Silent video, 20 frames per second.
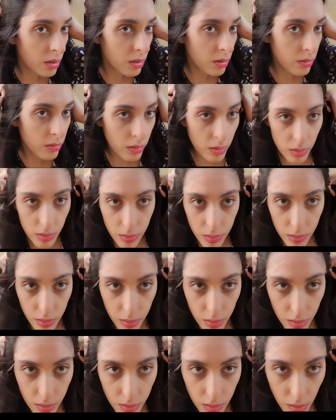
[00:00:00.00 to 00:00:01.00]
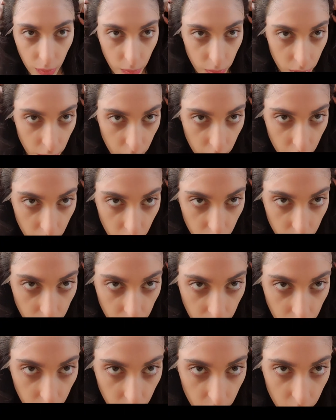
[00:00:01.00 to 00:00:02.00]
Oh, that was a little
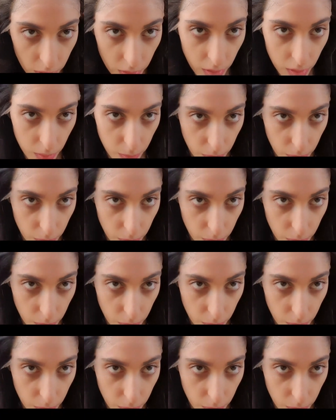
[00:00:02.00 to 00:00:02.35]
better, wasn't it?